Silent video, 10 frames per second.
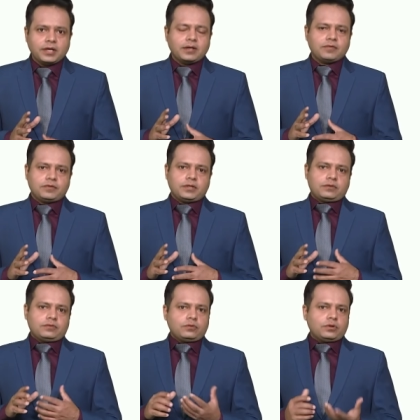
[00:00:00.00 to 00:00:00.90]
if
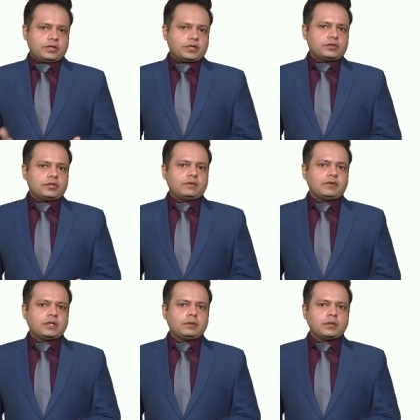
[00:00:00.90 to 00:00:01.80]
there is no energy
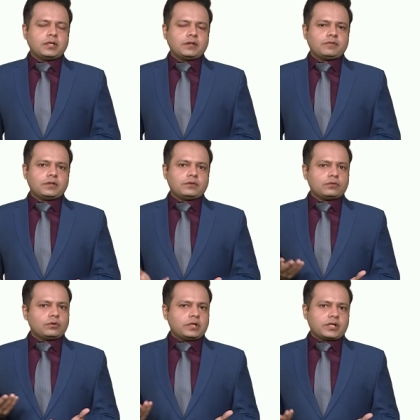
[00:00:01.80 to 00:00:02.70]
available if there is
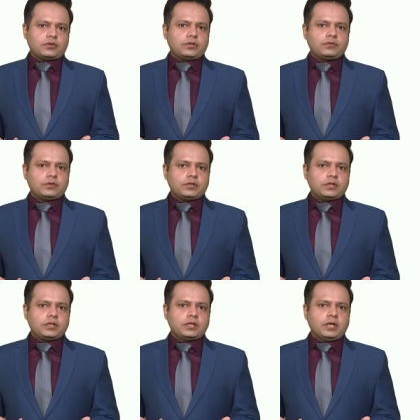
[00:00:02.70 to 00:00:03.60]
no
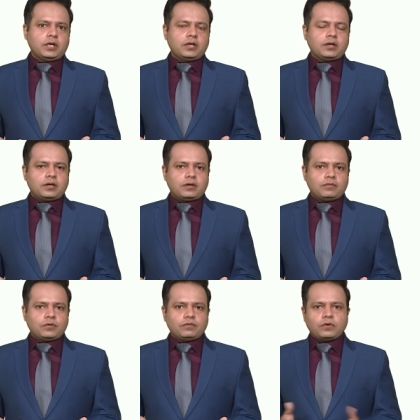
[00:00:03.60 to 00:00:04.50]
electricity
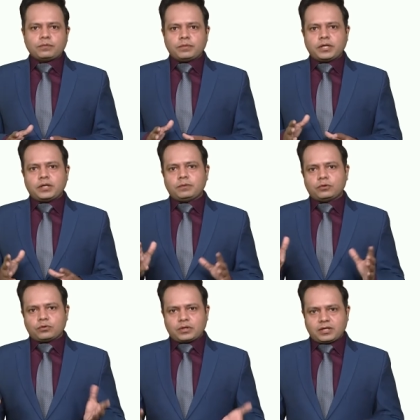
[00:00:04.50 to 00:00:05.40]
uh, we won't be
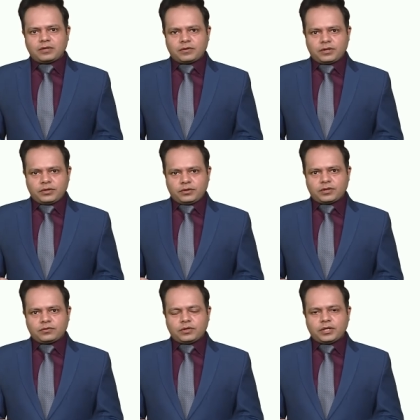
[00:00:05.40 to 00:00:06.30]
able to run our
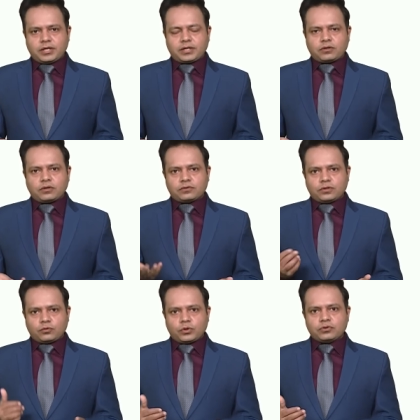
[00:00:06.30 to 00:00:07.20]
industry and
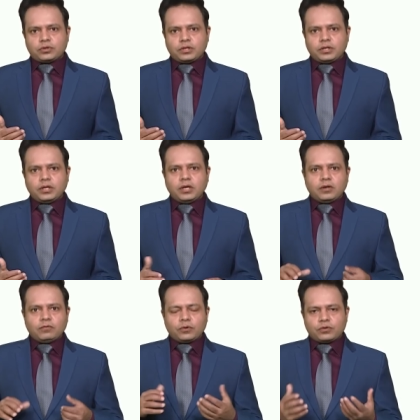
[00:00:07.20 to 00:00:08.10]
consequently,
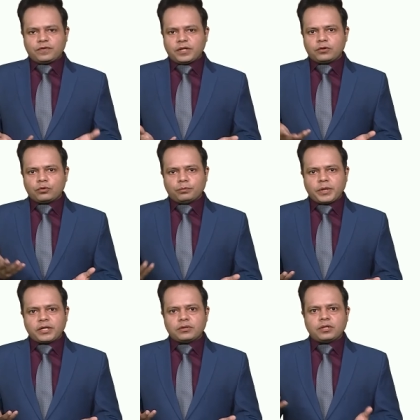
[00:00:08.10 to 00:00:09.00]
would fail to
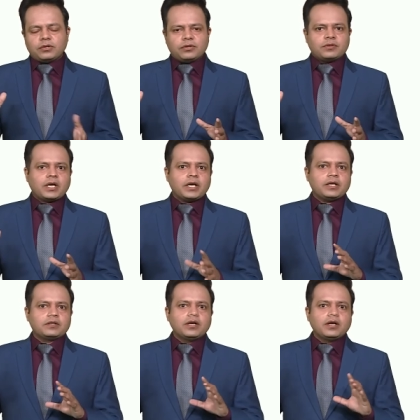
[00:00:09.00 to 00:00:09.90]
meet the
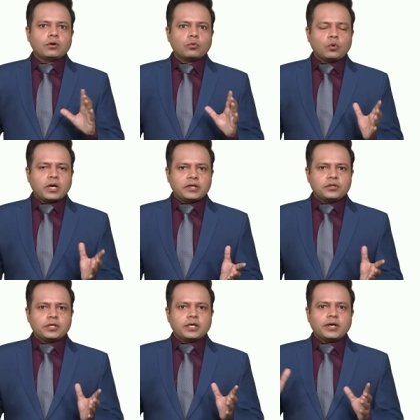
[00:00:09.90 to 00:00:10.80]
desired
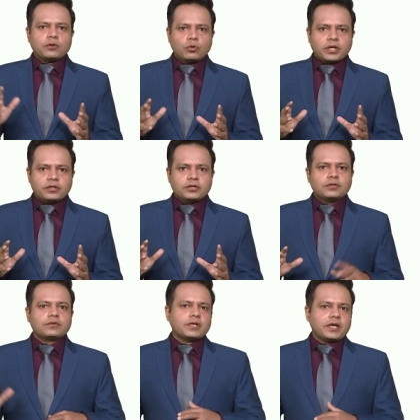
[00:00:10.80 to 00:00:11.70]
quality and
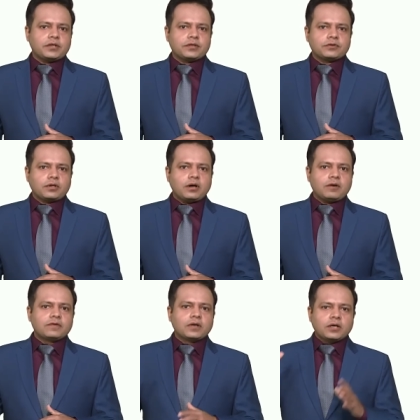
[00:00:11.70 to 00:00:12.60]
quantity standards
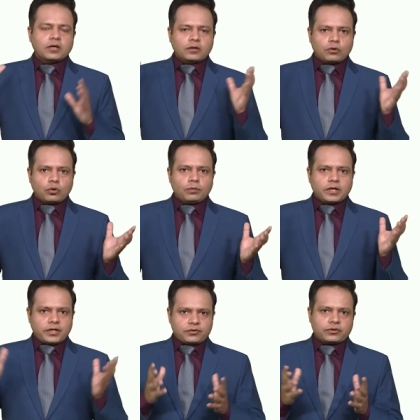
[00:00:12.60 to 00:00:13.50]
of
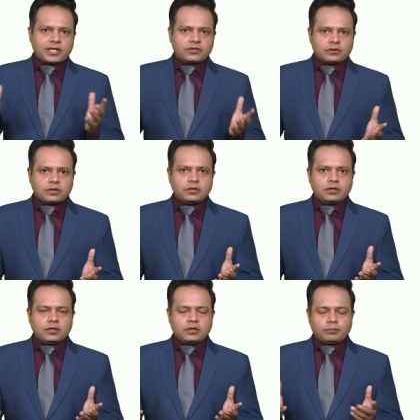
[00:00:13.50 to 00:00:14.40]
global international
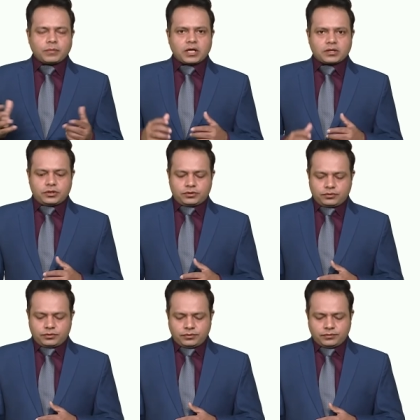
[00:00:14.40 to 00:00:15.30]

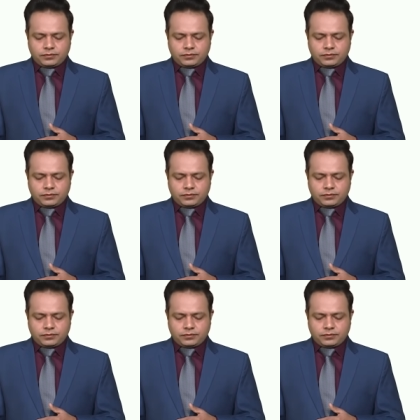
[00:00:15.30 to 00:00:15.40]
markets